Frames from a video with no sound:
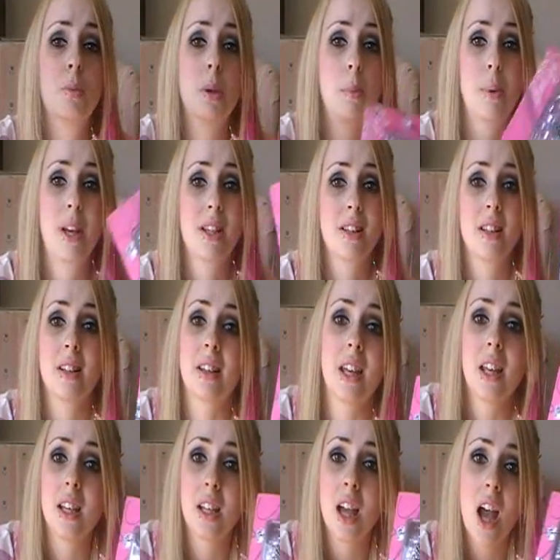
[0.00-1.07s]
you'd be paying
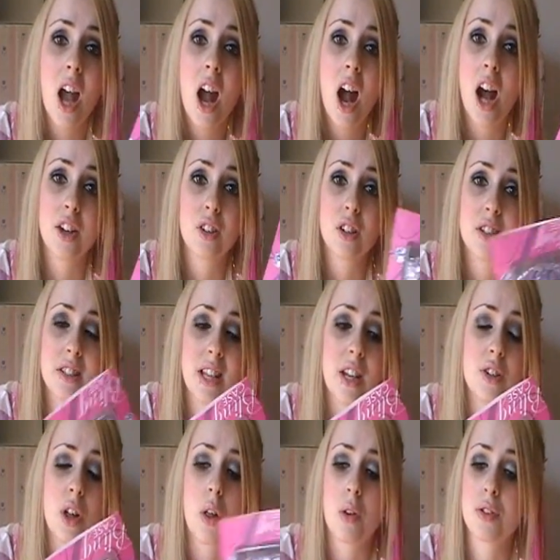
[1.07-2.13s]
like
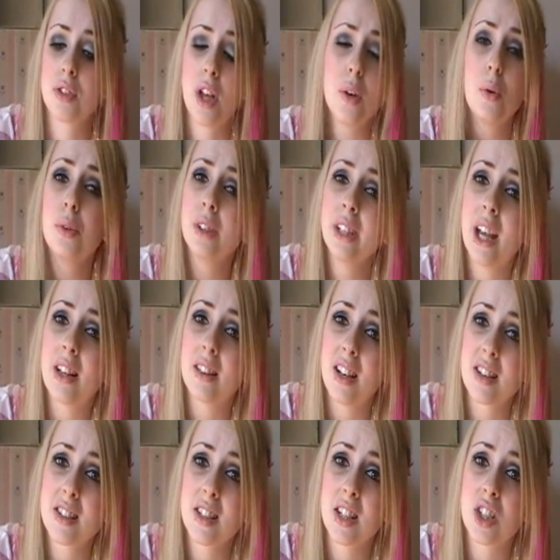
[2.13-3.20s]
$110. Not only at
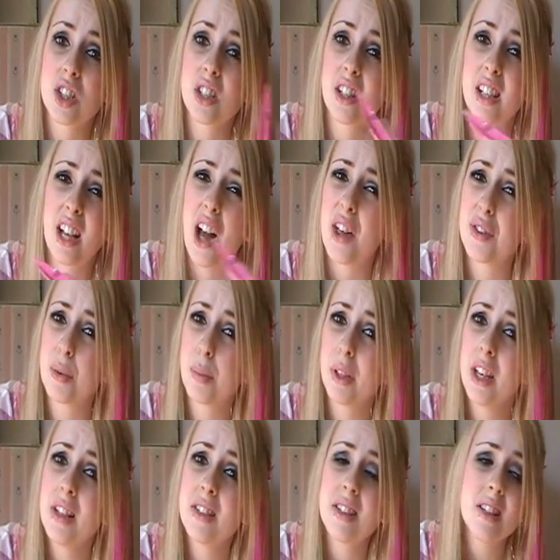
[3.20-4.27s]
Lux Addiction, like other
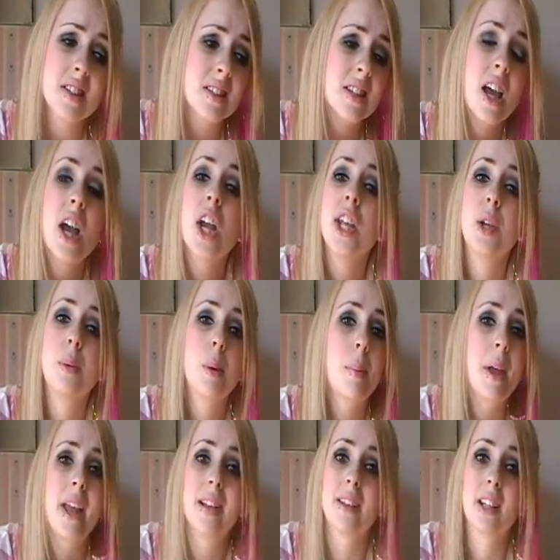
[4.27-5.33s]
places, you'd be
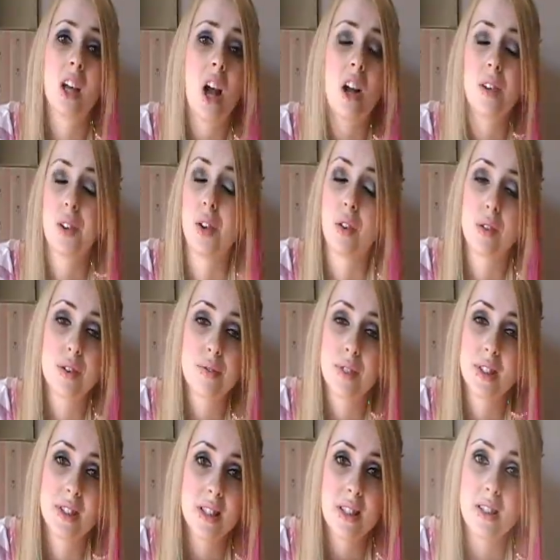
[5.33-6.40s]
paying like $100 for this